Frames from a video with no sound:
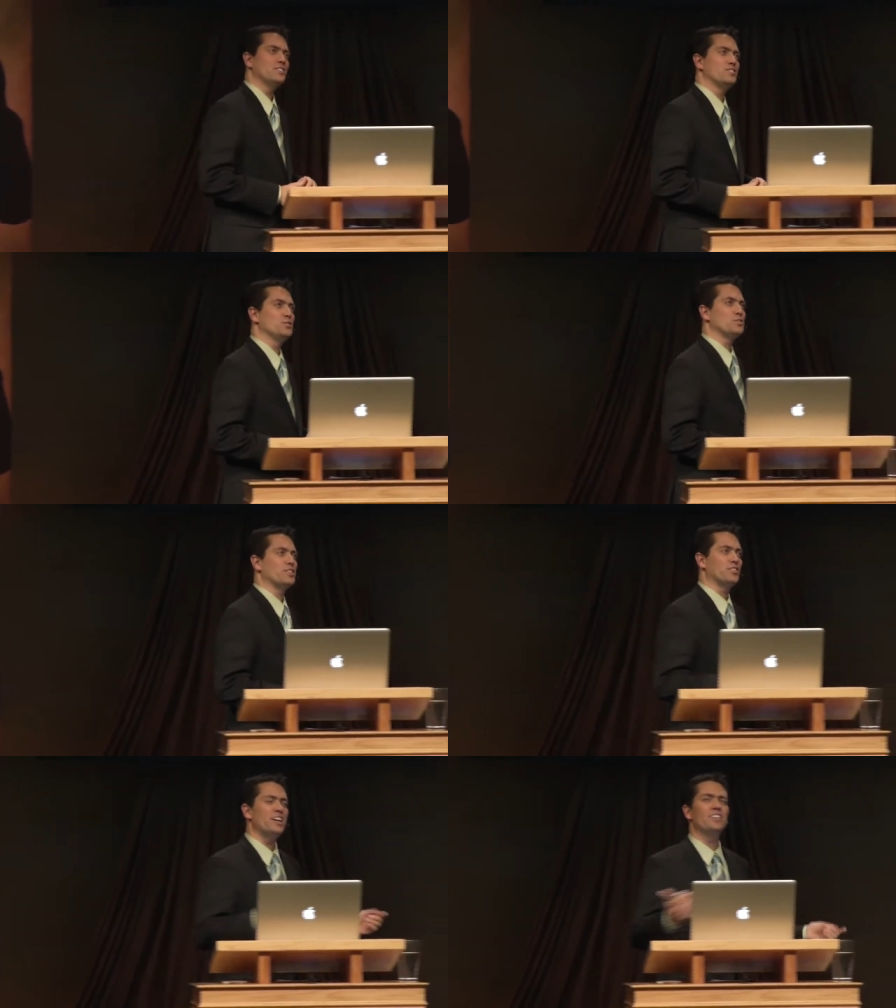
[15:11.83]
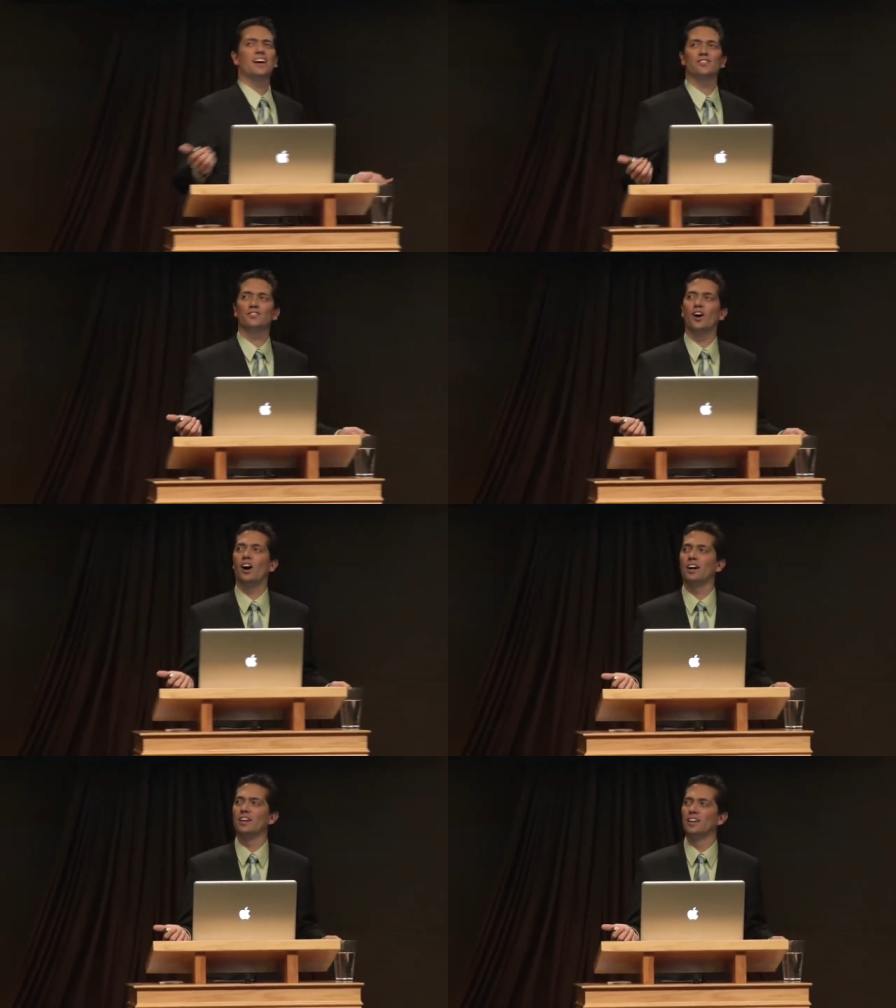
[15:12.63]
just used to sing that
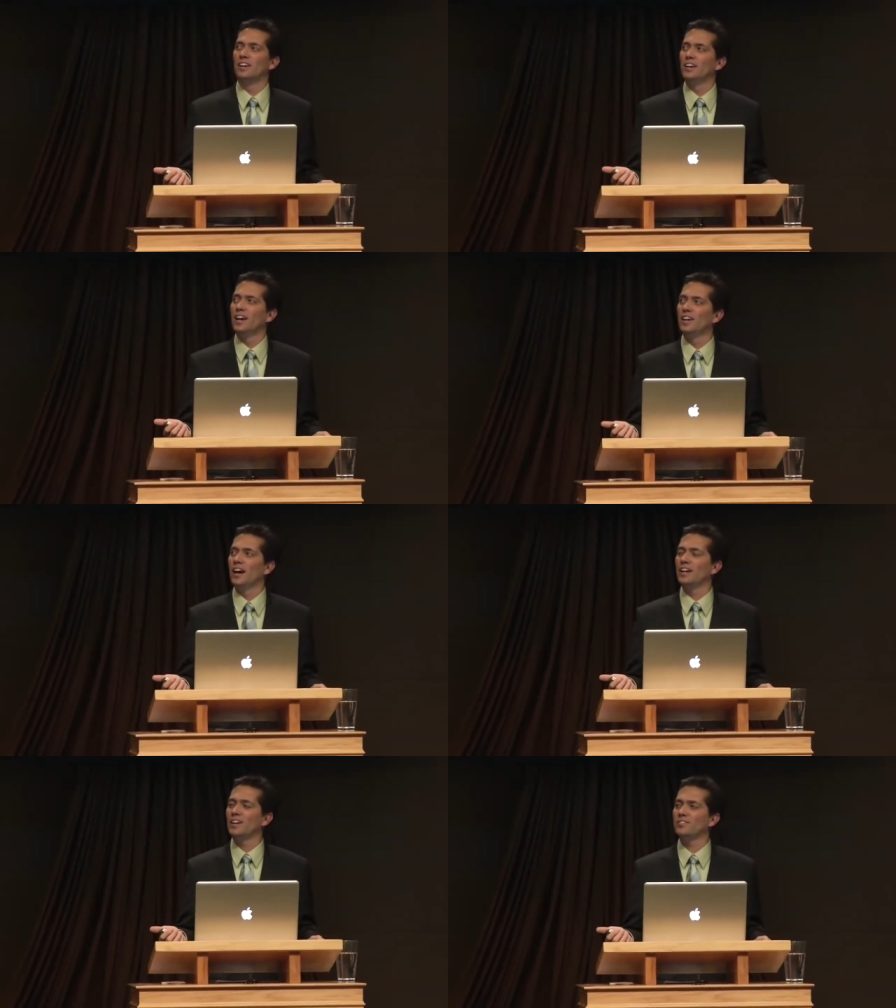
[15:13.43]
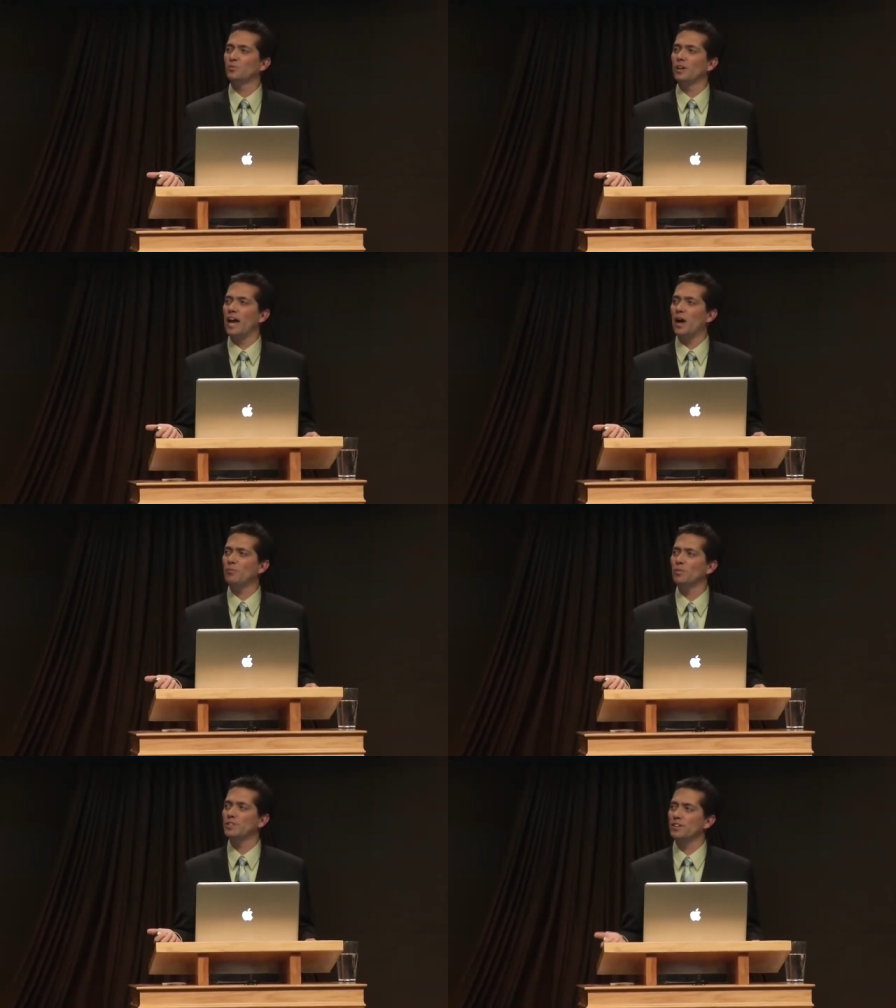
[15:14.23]
song and, and I guess what
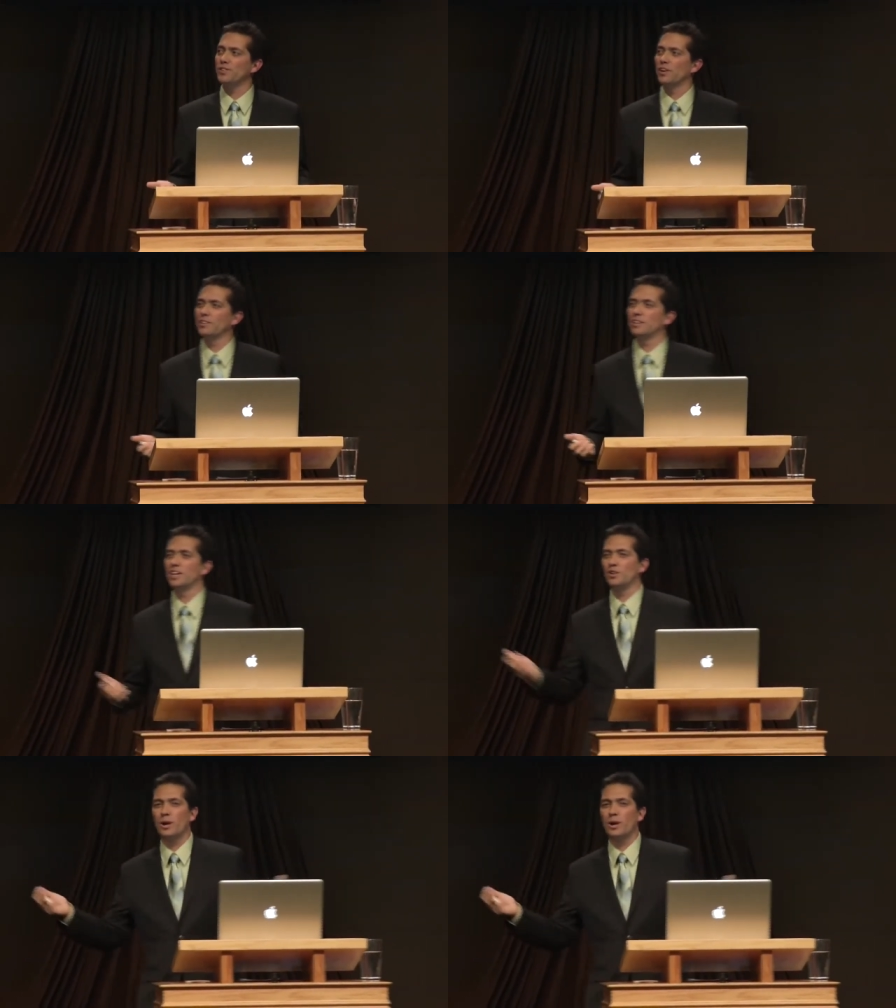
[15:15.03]
happened was I started to get